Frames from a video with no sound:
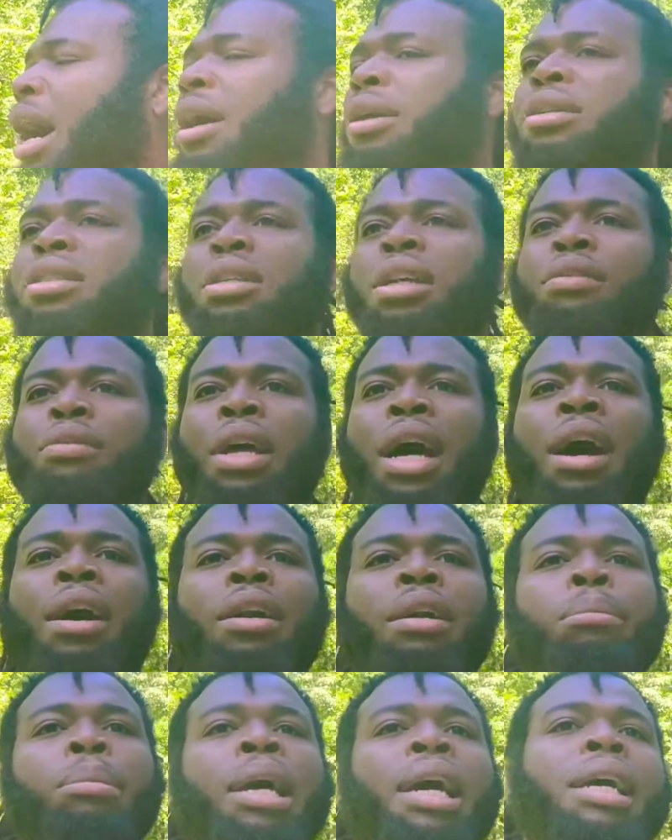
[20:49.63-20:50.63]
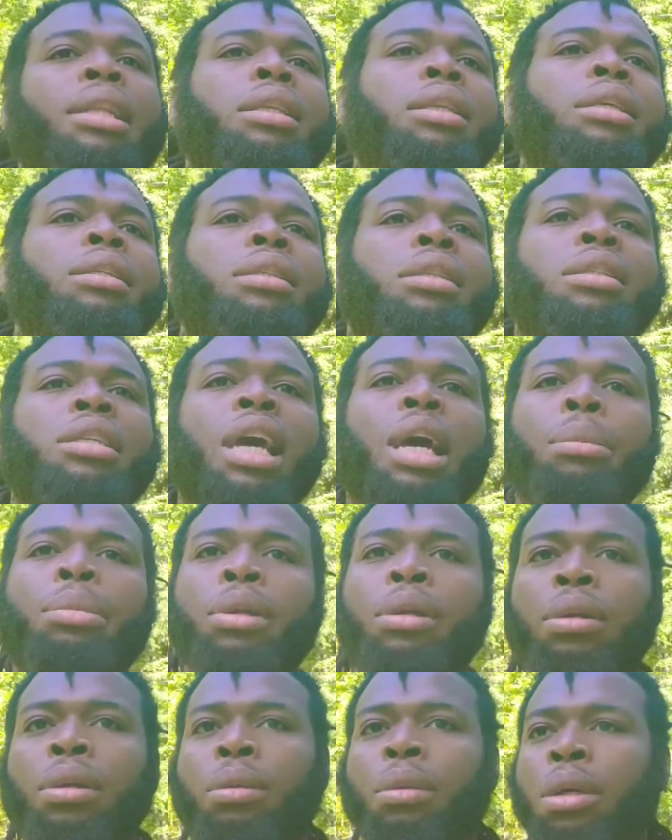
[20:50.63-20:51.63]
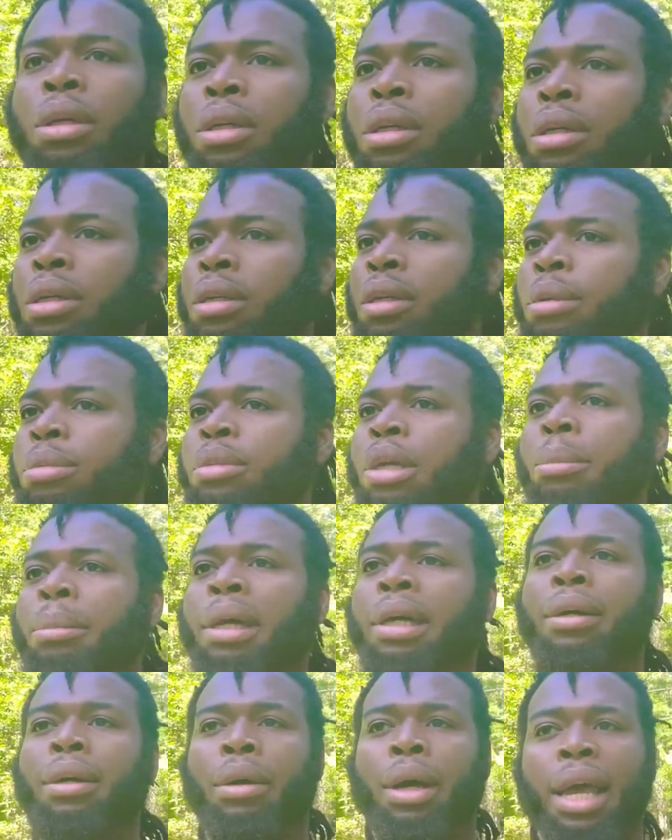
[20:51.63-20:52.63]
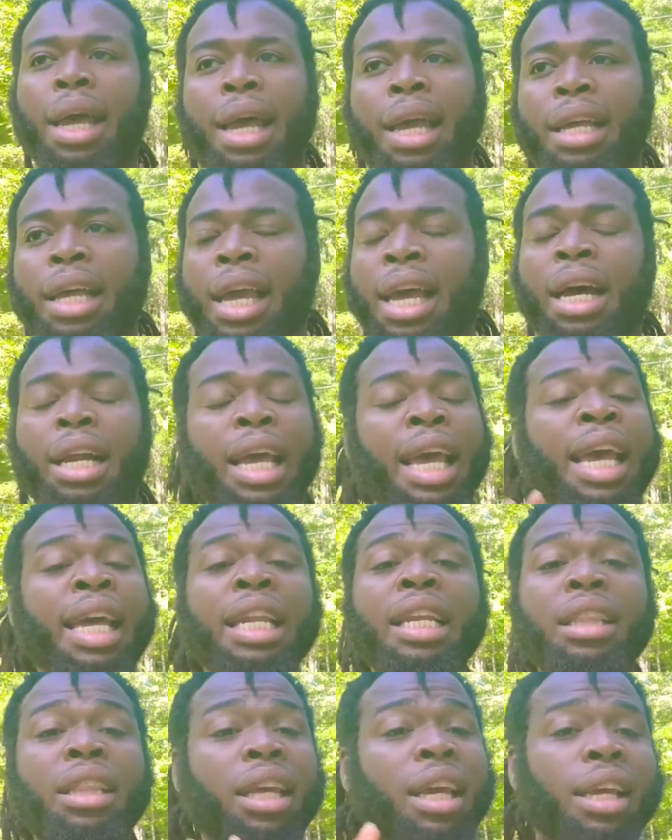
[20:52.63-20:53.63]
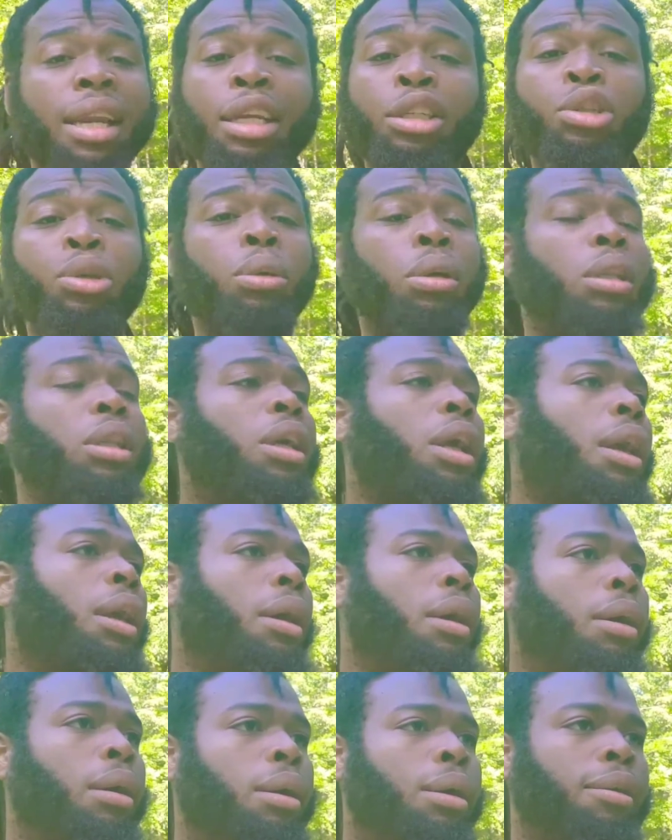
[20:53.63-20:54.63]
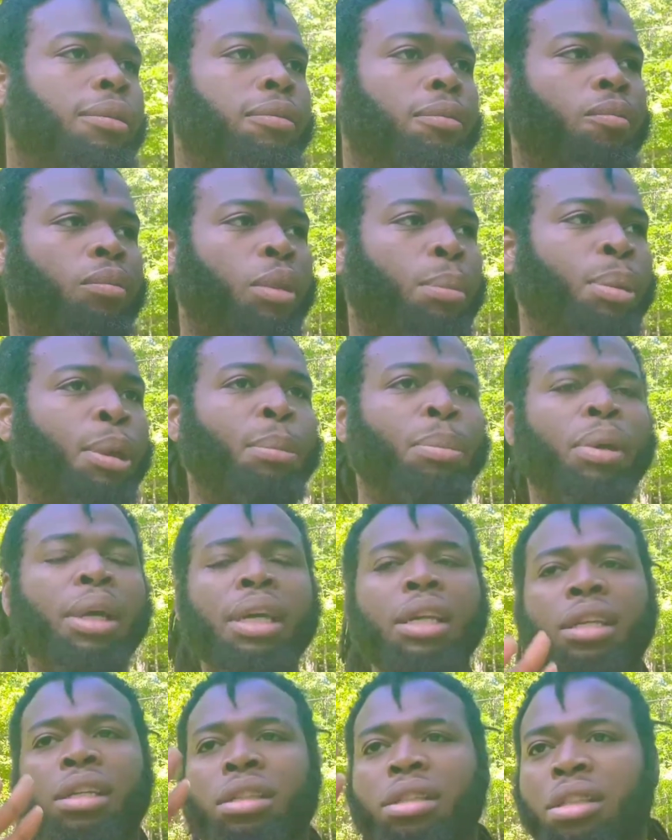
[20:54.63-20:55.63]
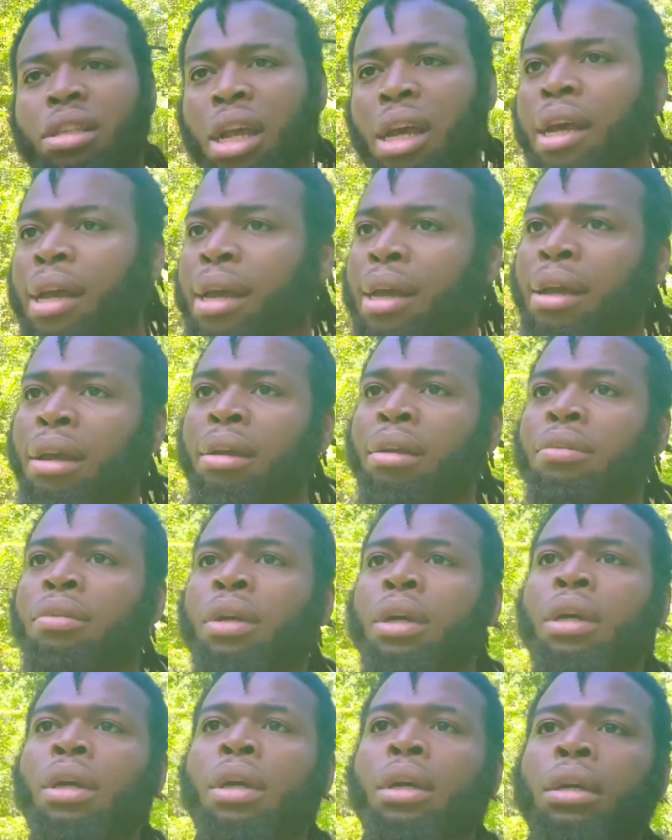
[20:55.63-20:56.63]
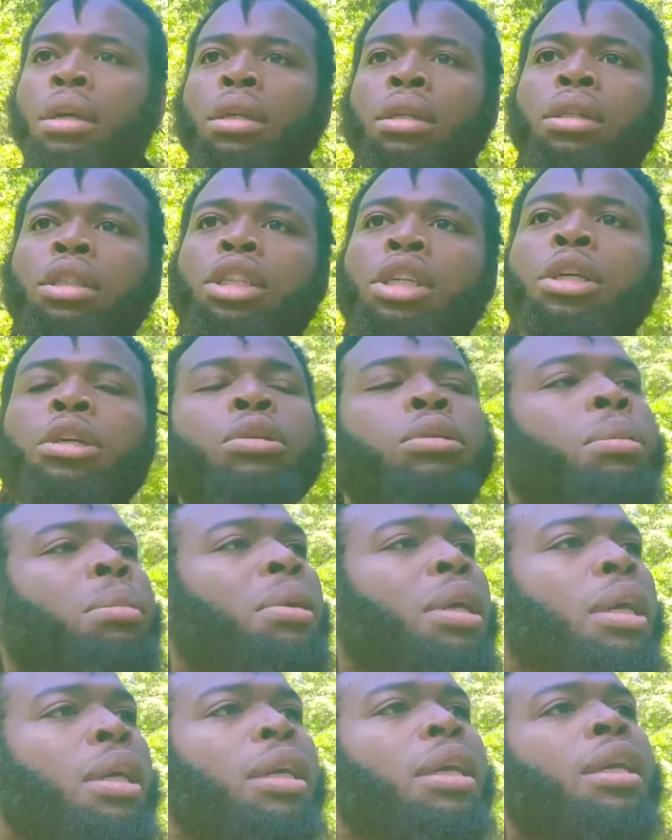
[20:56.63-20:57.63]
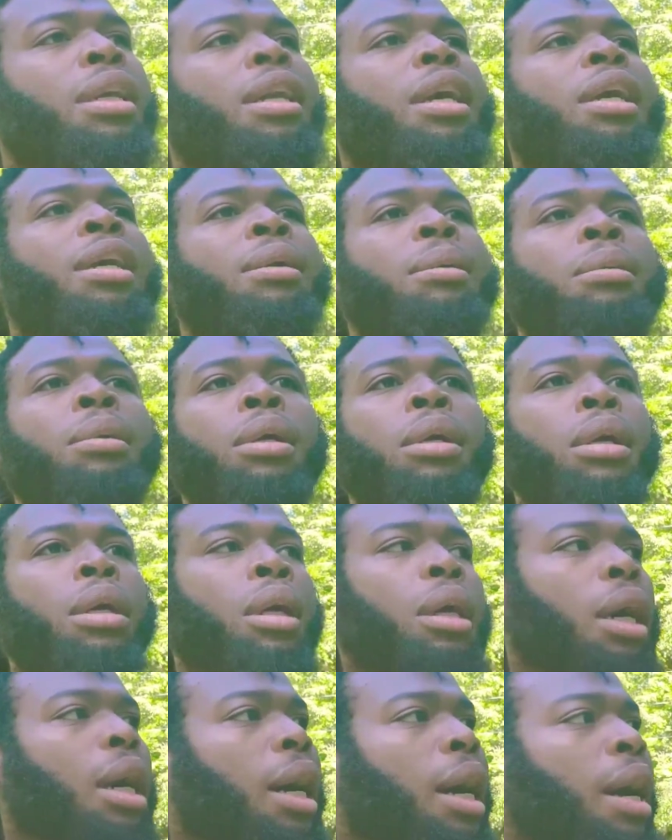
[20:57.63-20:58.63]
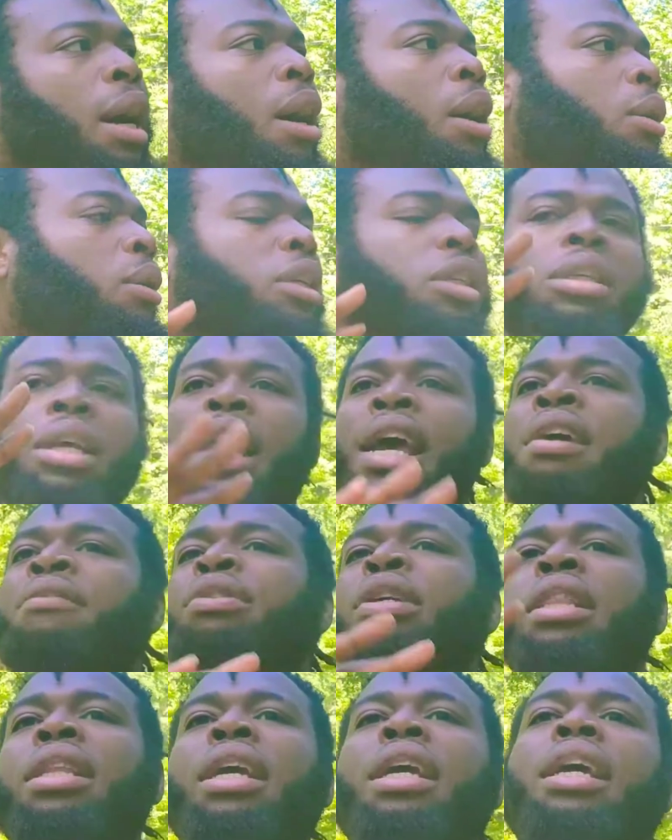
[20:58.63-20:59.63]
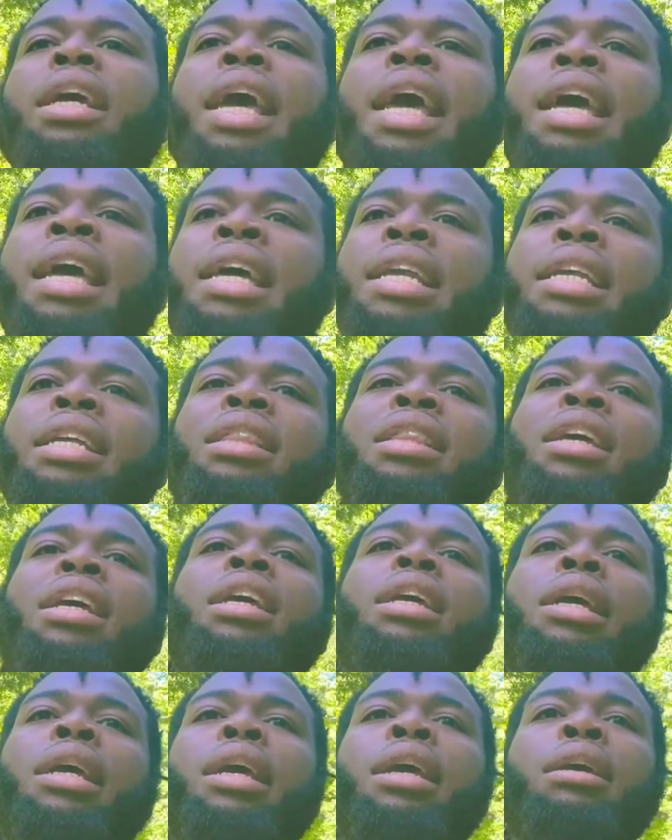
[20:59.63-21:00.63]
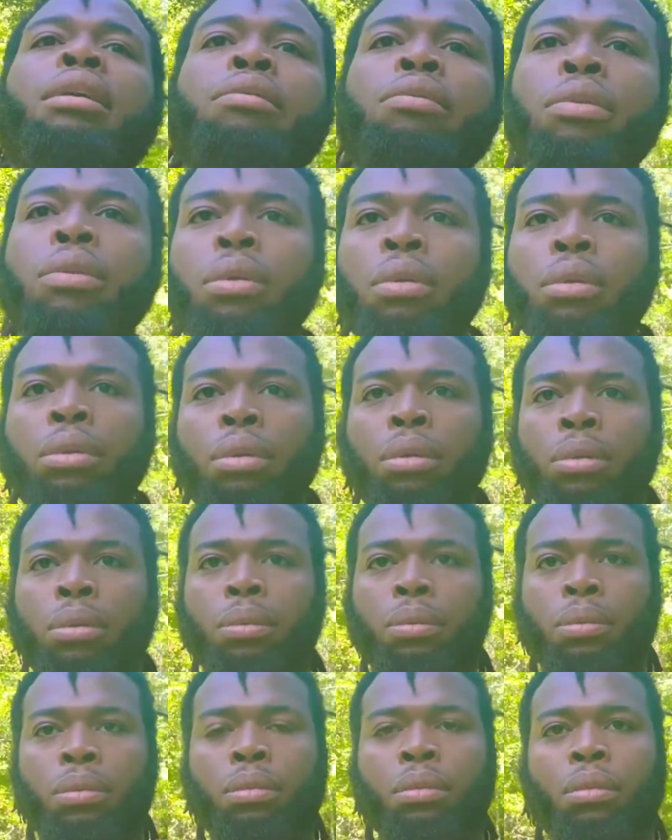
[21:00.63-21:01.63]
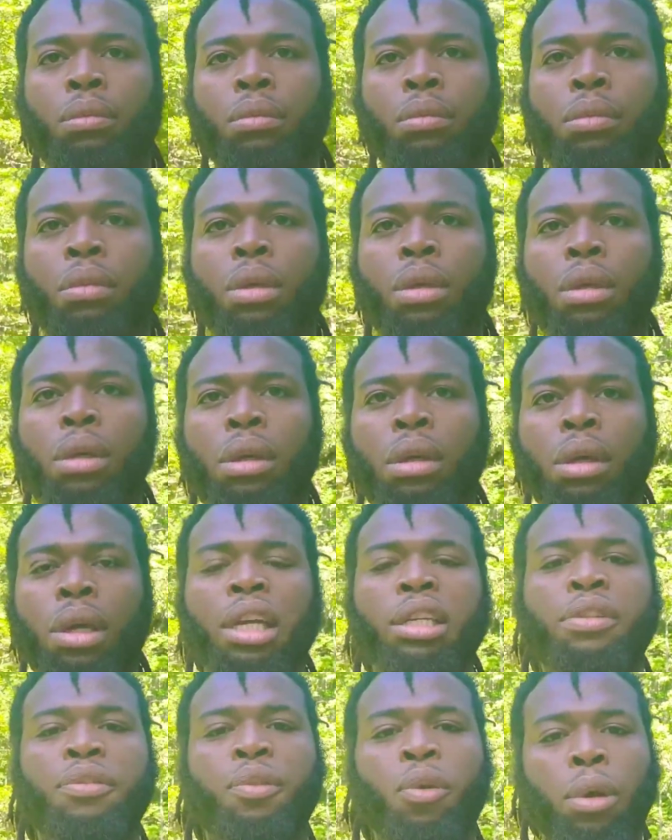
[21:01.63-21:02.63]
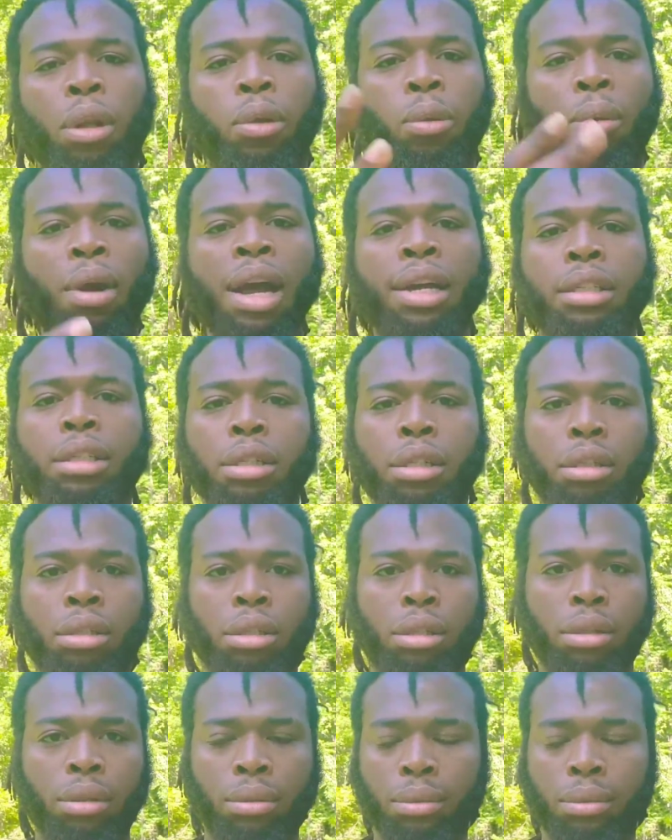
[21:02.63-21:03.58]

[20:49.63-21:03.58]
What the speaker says: the stuff, all the bad things that's happening in the world. I'm talking about anything that you could think of. People getting enslaved, children being kidnapped, all this, everything, anything evil is for the righteous.